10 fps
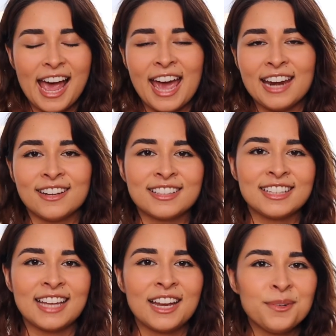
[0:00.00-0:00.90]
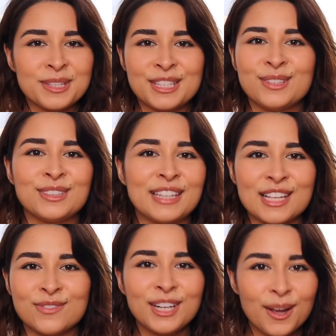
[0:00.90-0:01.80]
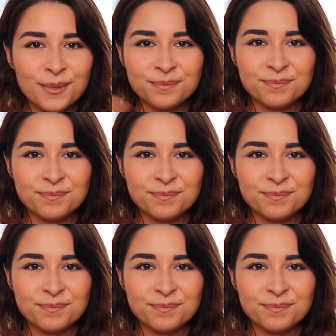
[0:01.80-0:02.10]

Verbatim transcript: And until then, we'll see you in the next video.